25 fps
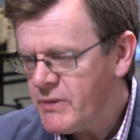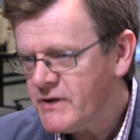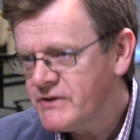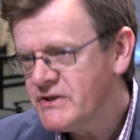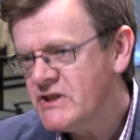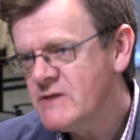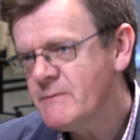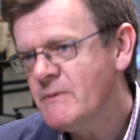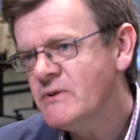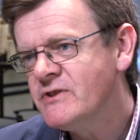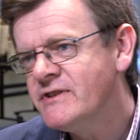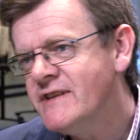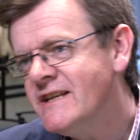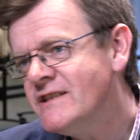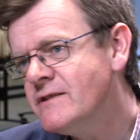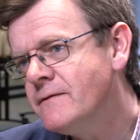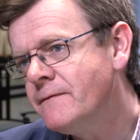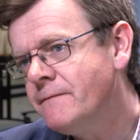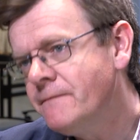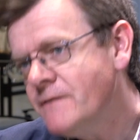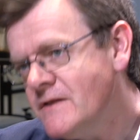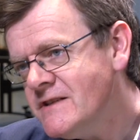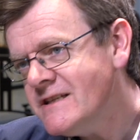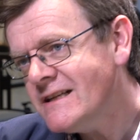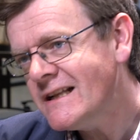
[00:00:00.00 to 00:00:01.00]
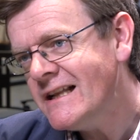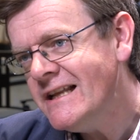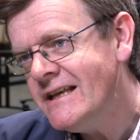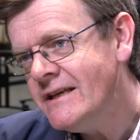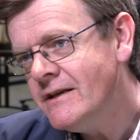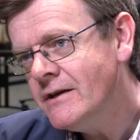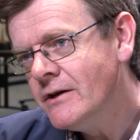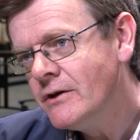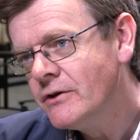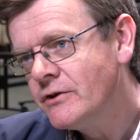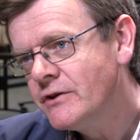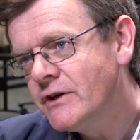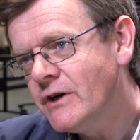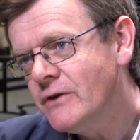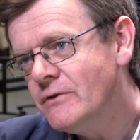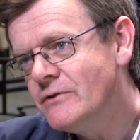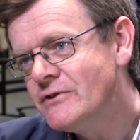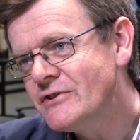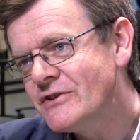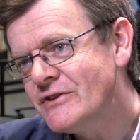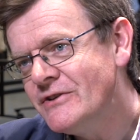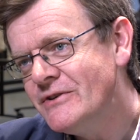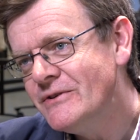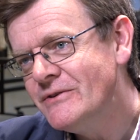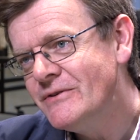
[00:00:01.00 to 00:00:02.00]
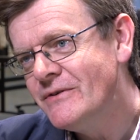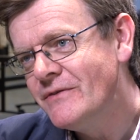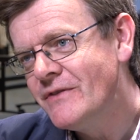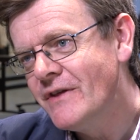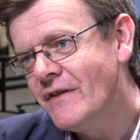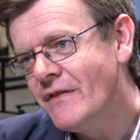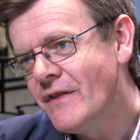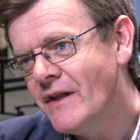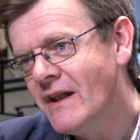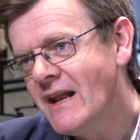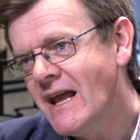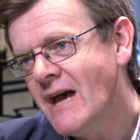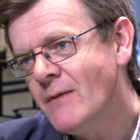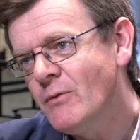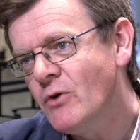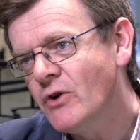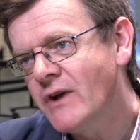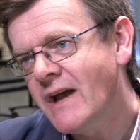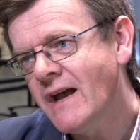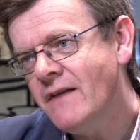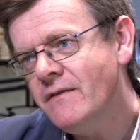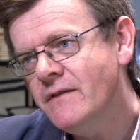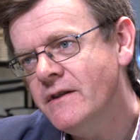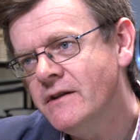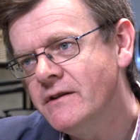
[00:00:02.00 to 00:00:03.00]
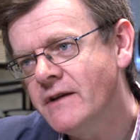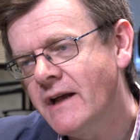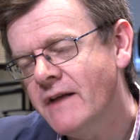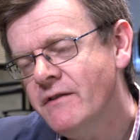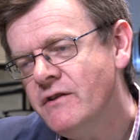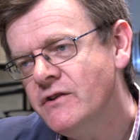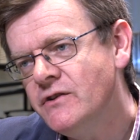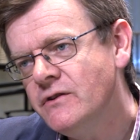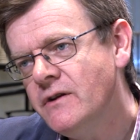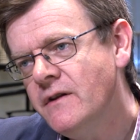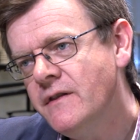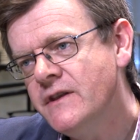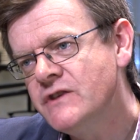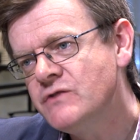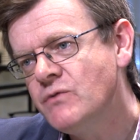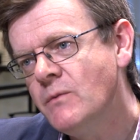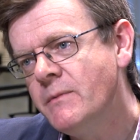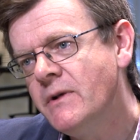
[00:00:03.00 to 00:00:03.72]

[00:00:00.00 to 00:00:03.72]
participants need to physically go to the, the lab or can they, can they do any of this